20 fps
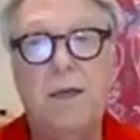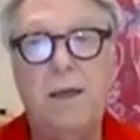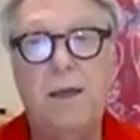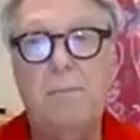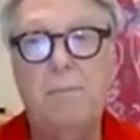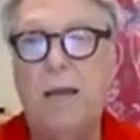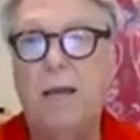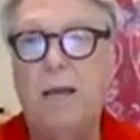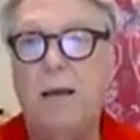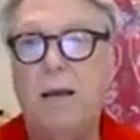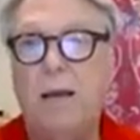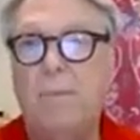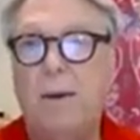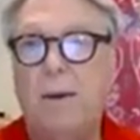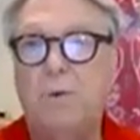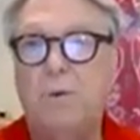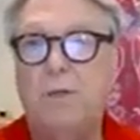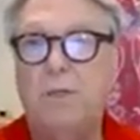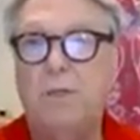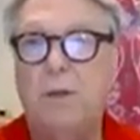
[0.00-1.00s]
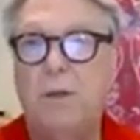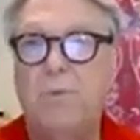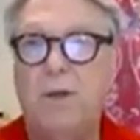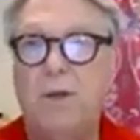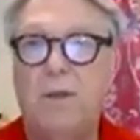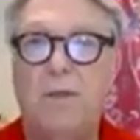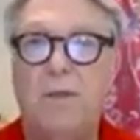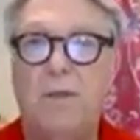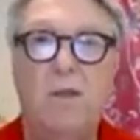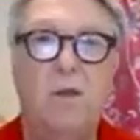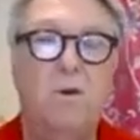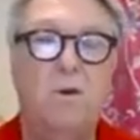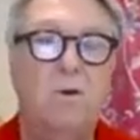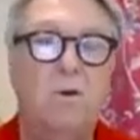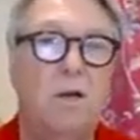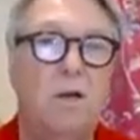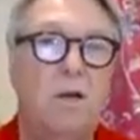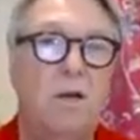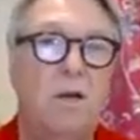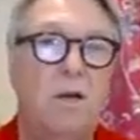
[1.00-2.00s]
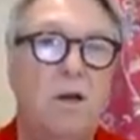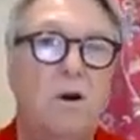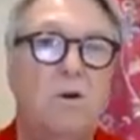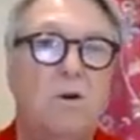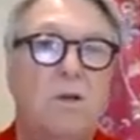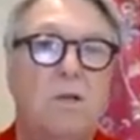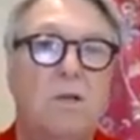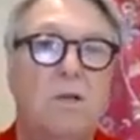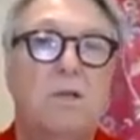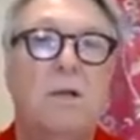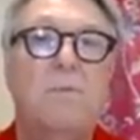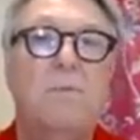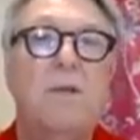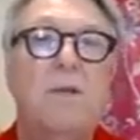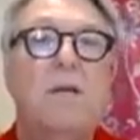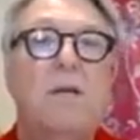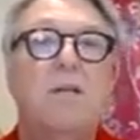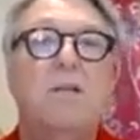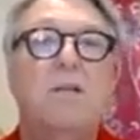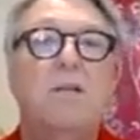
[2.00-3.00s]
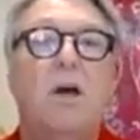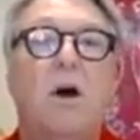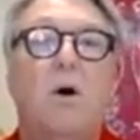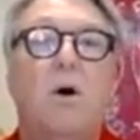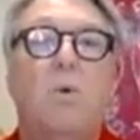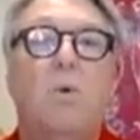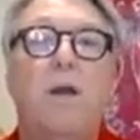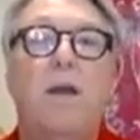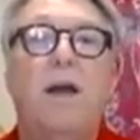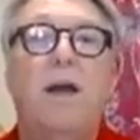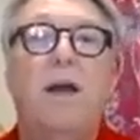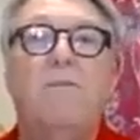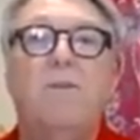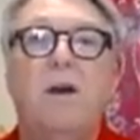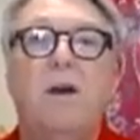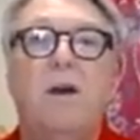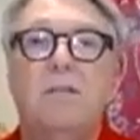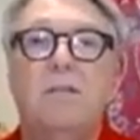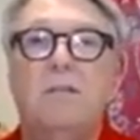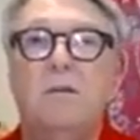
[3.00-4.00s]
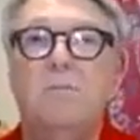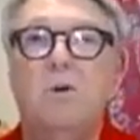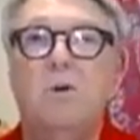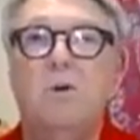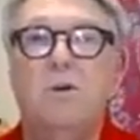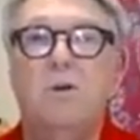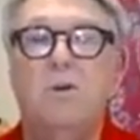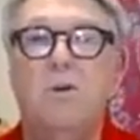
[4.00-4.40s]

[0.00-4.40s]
may come up with something that you didn't notice. So we have customers